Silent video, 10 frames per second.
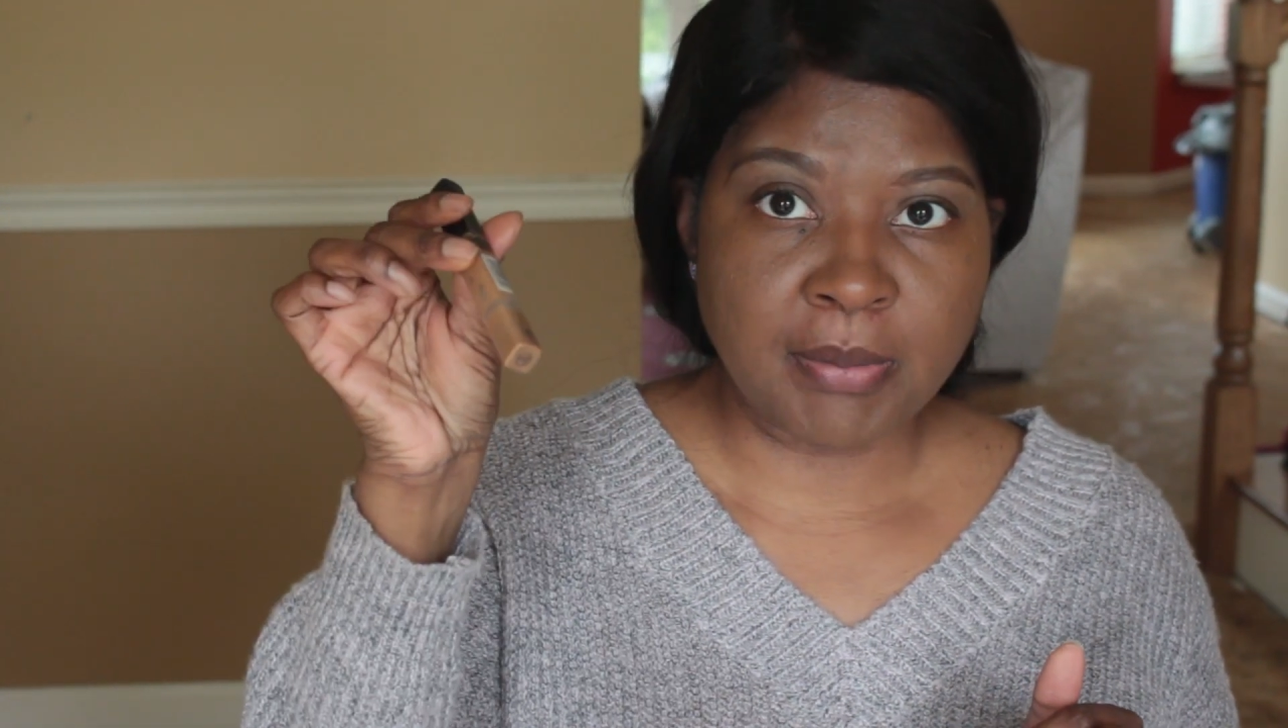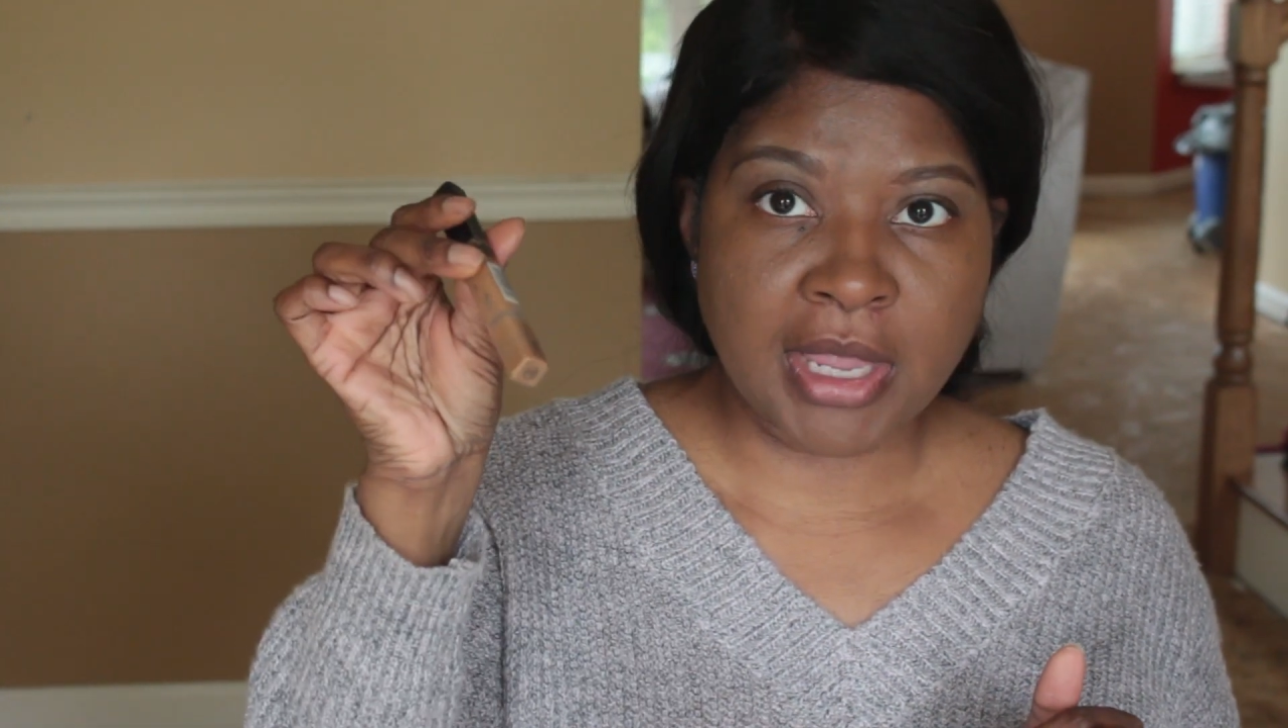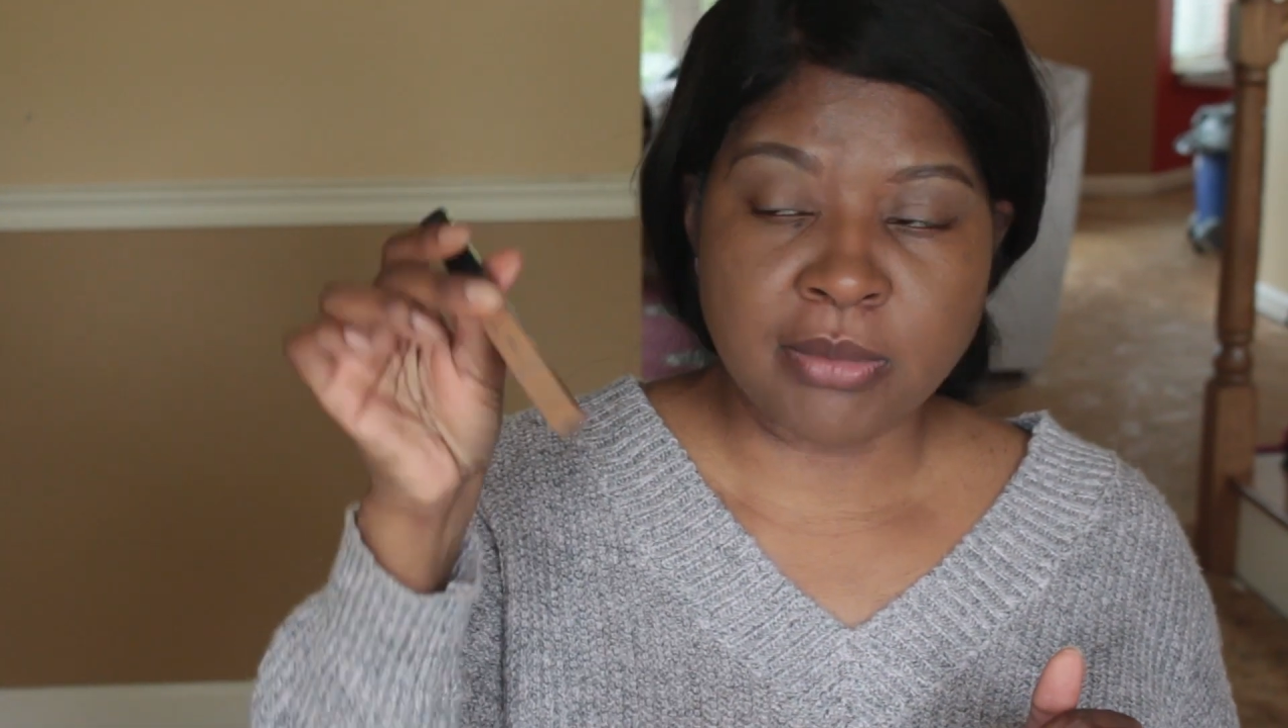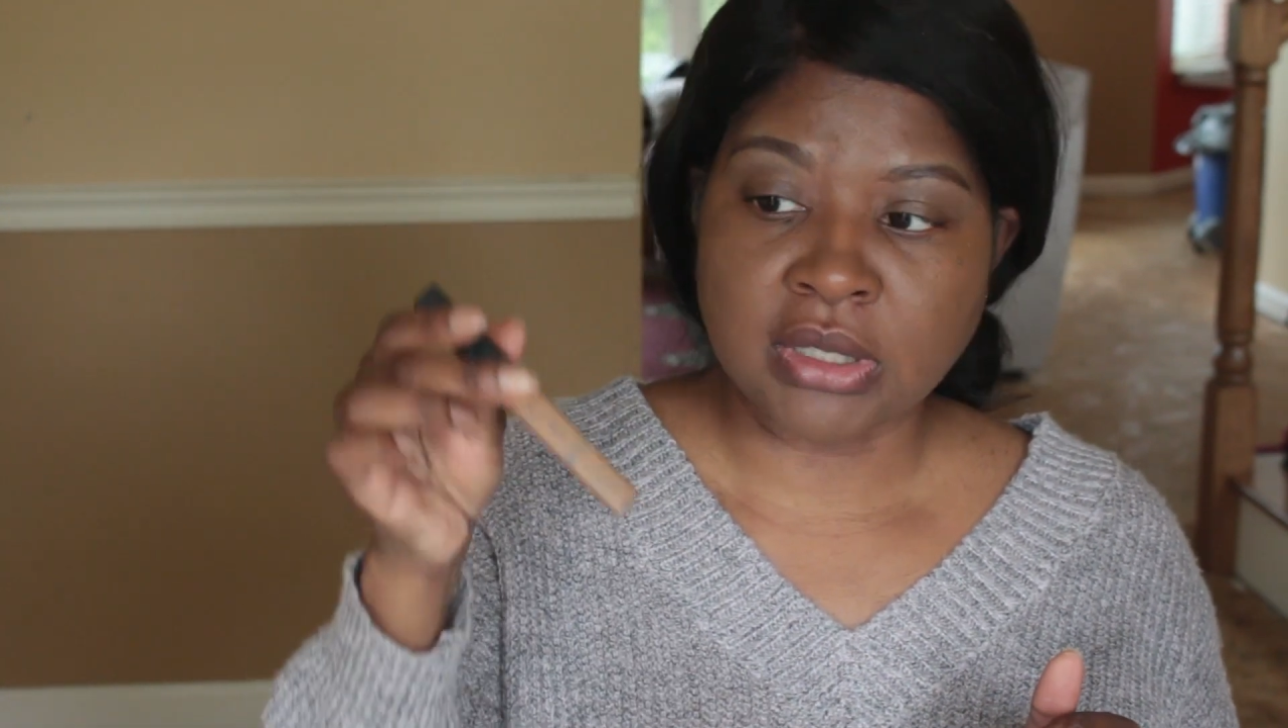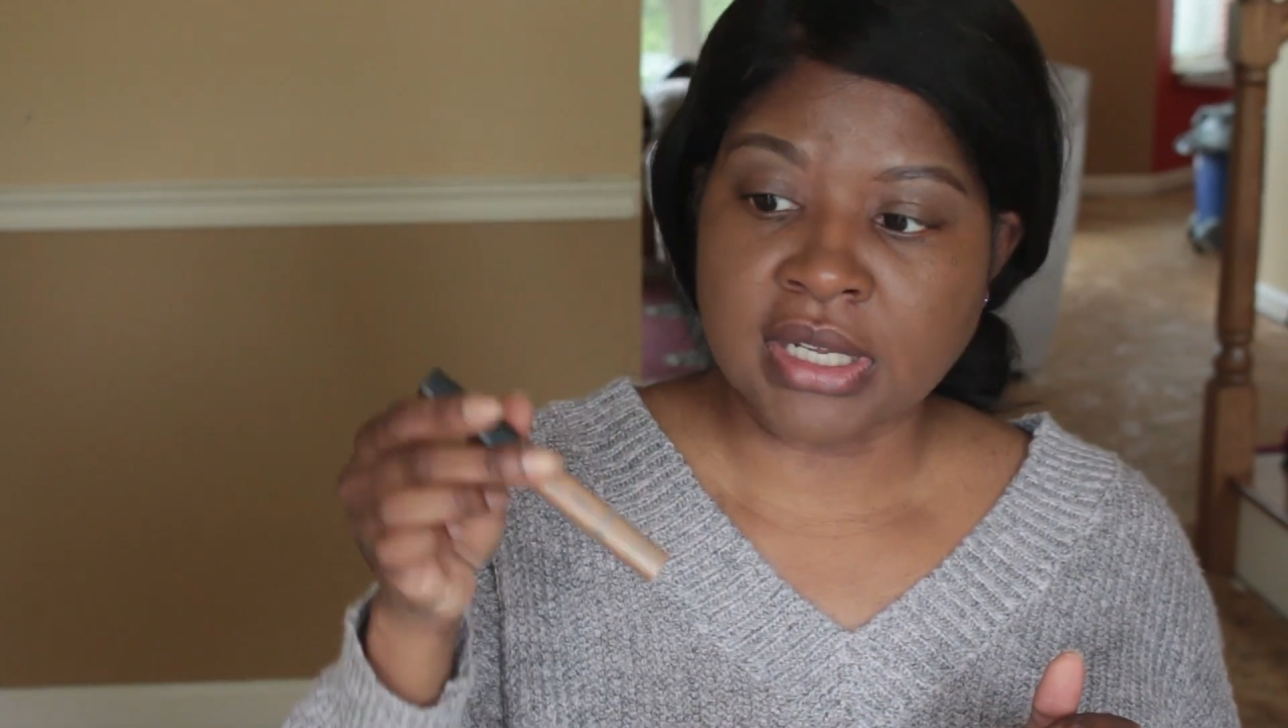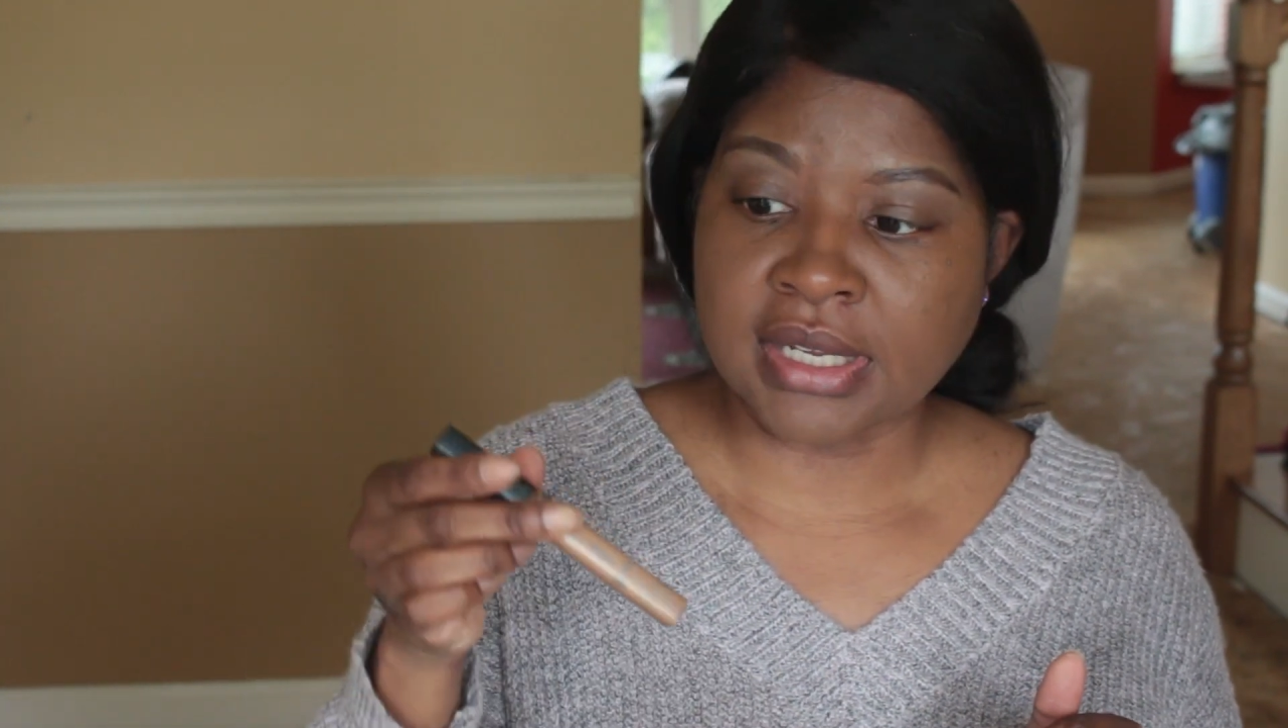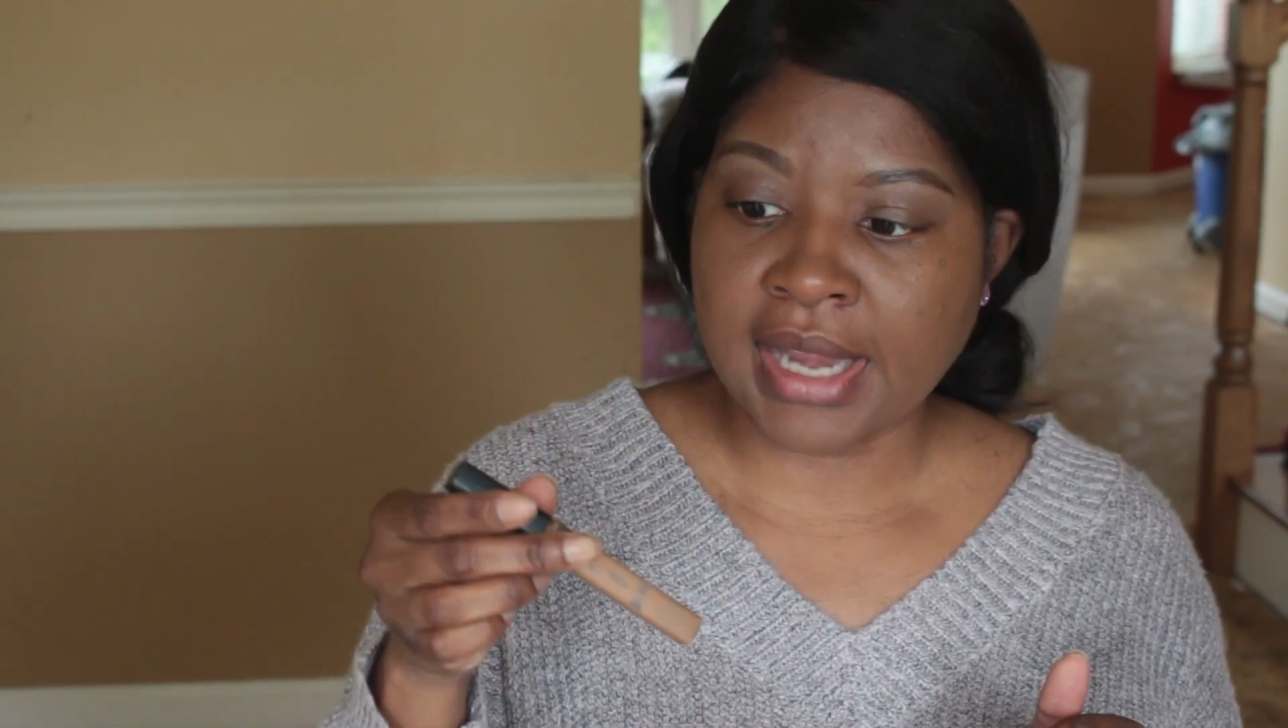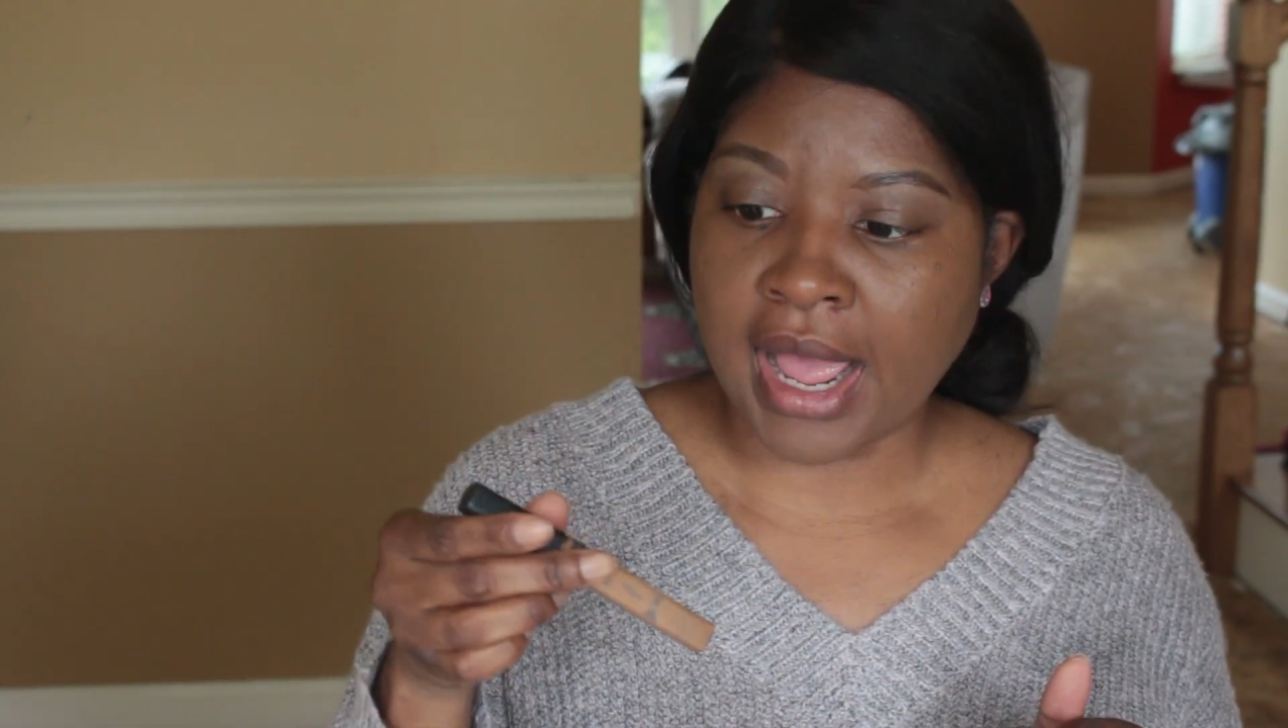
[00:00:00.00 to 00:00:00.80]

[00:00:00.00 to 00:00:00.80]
Maybelline